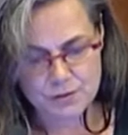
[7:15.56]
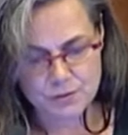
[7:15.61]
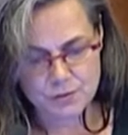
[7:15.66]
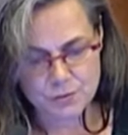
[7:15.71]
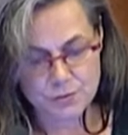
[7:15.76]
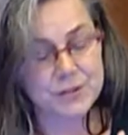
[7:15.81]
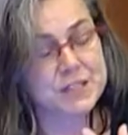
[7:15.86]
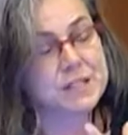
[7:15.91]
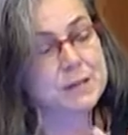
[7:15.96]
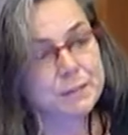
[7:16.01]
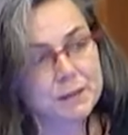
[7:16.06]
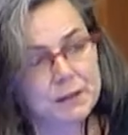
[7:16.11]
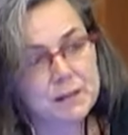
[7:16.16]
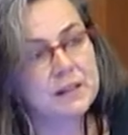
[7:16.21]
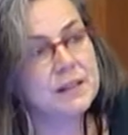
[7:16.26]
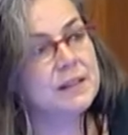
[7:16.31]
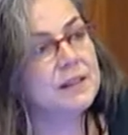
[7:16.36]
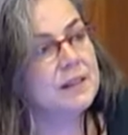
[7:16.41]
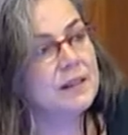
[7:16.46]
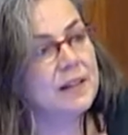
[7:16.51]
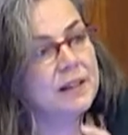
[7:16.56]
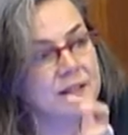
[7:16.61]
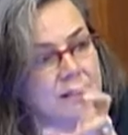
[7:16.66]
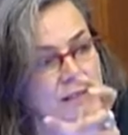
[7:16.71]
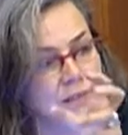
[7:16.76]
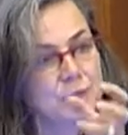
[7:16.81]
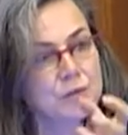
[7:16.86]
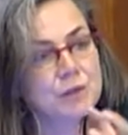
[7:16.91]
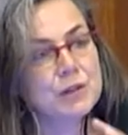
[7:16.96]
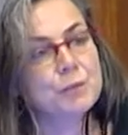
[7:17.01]
visible in, in
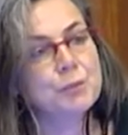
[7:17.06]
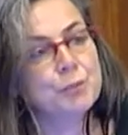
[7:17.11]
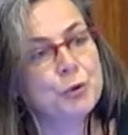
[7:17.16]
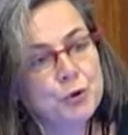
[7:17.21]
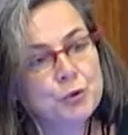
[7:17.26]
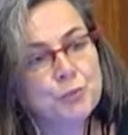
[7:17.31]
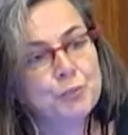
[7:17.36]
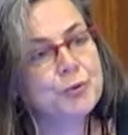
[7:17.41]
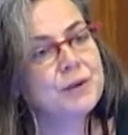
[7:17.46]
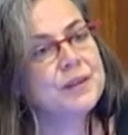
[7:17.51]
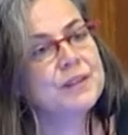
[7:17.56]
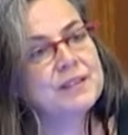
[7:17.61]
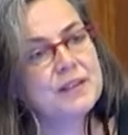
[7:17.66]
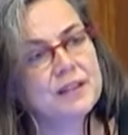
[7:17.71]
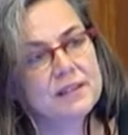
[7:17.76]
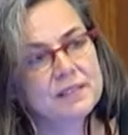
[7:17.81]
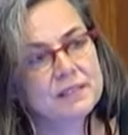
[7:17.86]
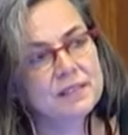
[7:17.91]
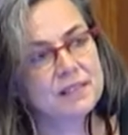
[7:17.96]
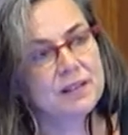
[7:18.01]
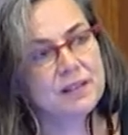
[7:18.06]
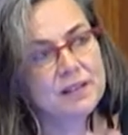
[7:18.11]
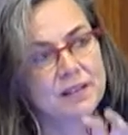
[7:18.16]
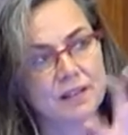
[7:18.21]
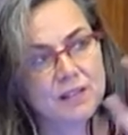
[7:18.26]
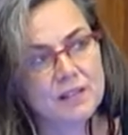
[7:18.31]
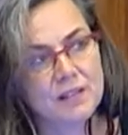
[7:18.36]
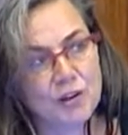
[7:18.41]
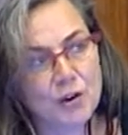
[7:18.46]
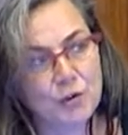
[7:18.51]
the, the, blueprint, let's say,
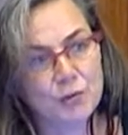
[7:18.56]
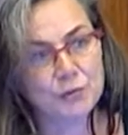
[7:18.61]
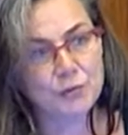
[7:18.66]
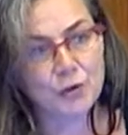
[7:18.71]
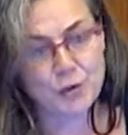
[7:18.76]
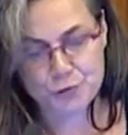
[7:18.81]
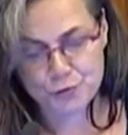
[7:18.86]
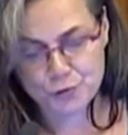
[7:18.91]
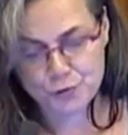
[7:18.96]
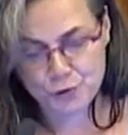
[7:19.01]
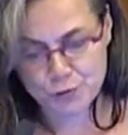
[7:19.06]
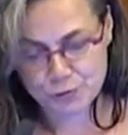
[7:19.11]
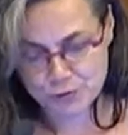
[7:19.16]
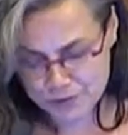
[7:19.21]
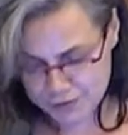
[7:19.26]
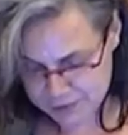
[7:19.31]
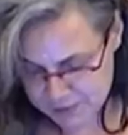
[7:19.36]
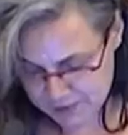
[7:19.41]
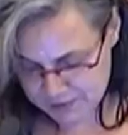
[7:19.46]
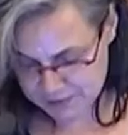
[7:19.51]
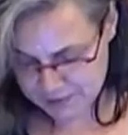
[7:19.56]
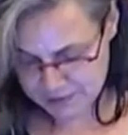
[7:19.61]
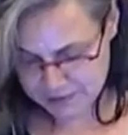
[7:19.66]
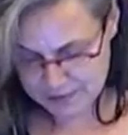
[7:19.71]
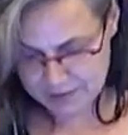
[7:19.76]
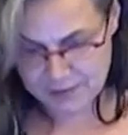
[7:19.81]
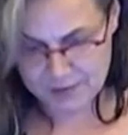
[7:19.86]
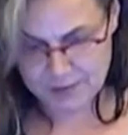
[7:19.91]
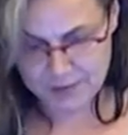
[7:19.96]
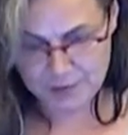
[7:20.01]
of, of, of the city
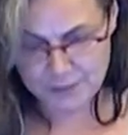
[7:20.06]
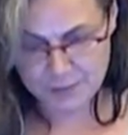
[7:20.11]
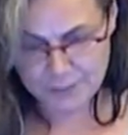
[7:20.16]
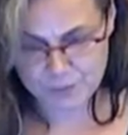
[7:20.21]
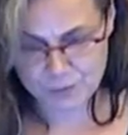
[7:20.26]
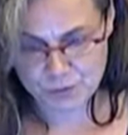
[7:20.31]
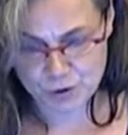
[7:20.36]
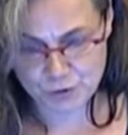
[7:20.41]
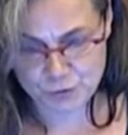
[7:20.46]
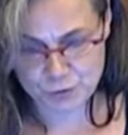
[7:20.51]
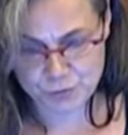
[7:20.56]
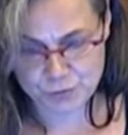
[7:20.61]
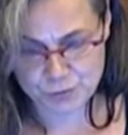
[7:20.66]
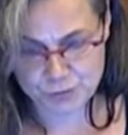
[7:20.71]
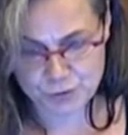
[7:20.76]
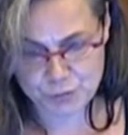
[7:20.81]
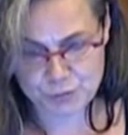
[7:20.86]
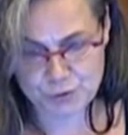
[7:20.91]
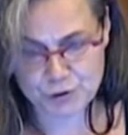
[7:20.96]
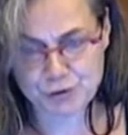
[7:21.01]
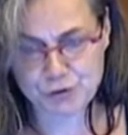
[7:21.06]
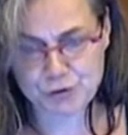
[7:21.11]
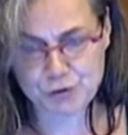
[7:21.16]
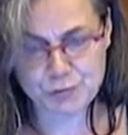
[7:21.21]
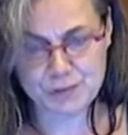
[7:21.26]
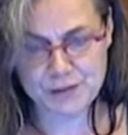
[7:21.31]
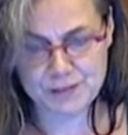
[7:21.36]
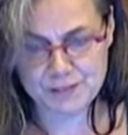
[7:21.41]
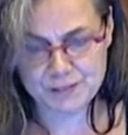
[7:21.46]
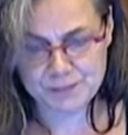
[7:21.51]
of the
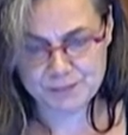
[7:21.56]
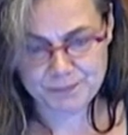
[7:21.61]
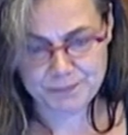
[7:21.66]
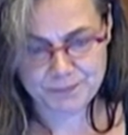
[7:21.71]
Brussels region.